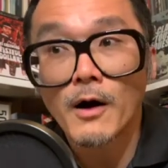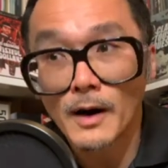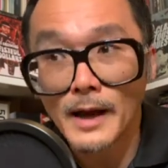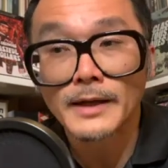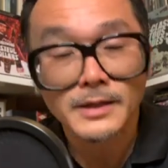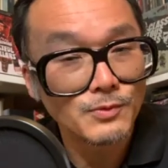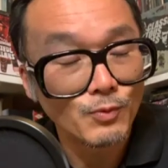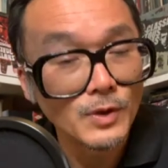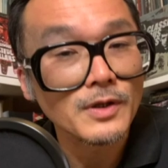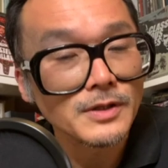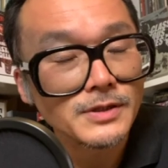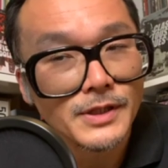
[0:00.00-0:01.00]
and will
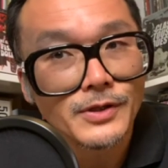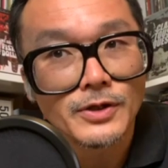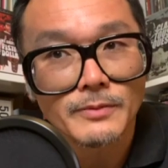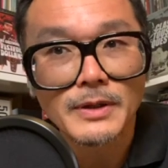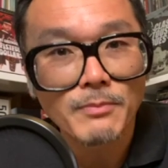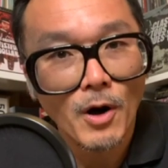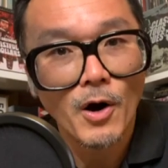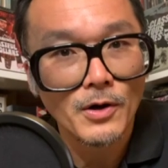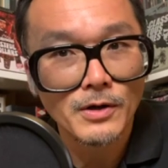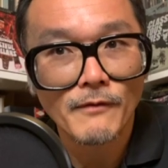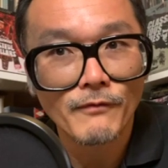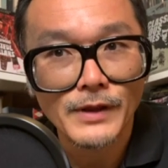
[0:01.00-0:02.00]
continue to be part
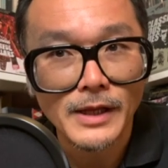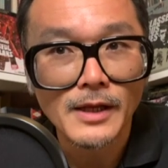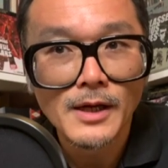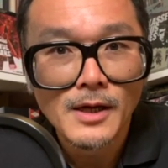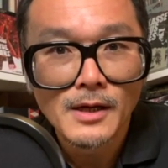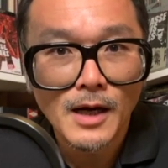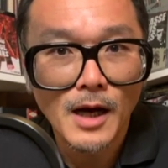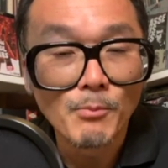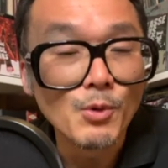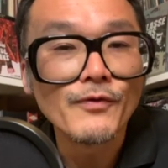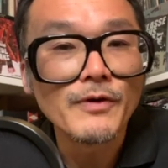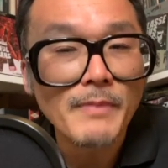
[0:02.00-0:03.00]
of the
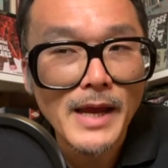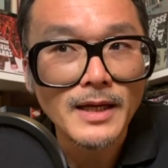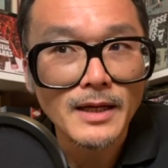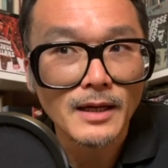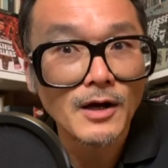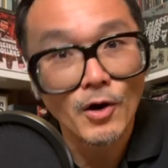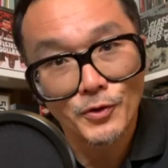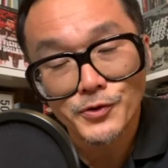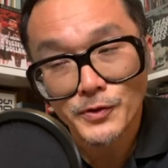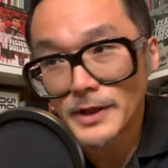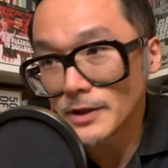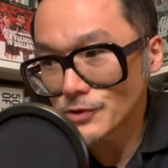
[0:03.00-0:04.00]
movie-making culture
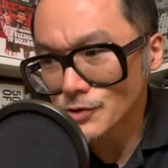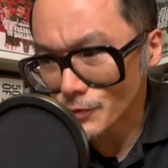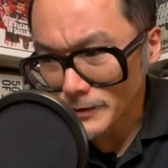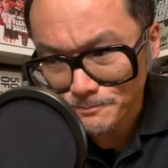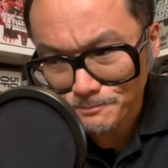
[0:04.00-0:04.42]
and industry.